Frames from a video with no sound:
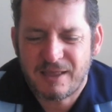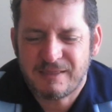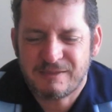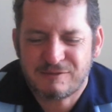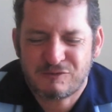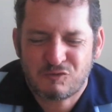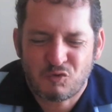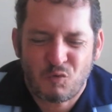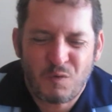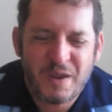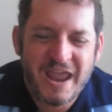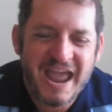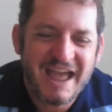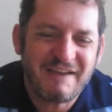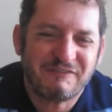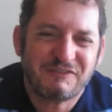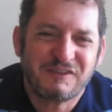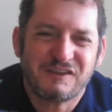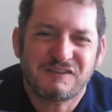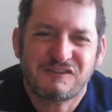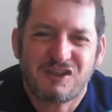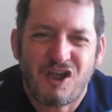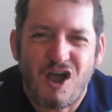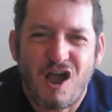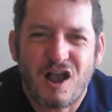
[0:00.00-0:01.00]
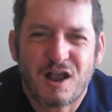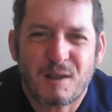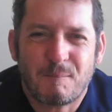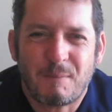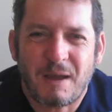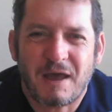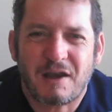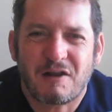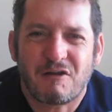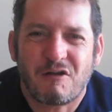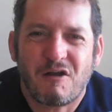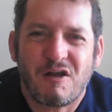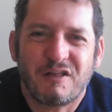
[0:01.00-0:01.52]
Do we have to talk
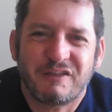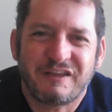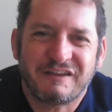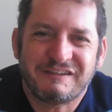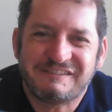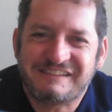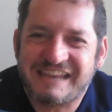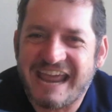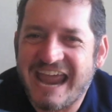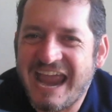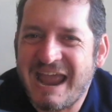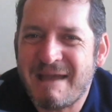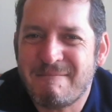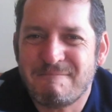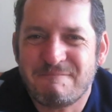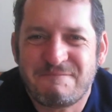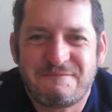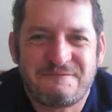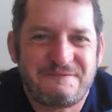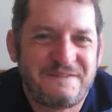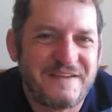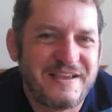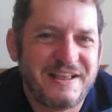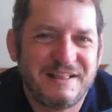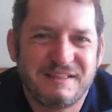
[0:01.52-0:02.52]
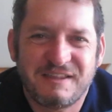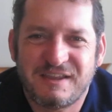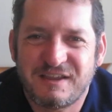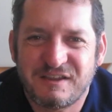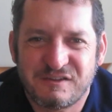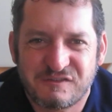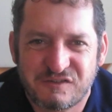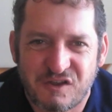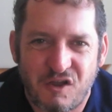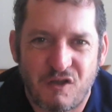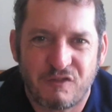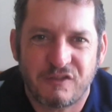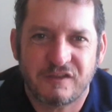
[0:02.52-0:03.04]
about all the damn
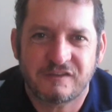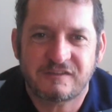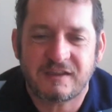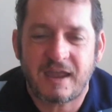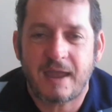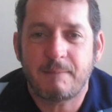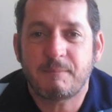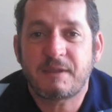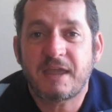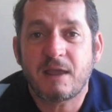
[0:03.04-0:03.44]
feelings all the time?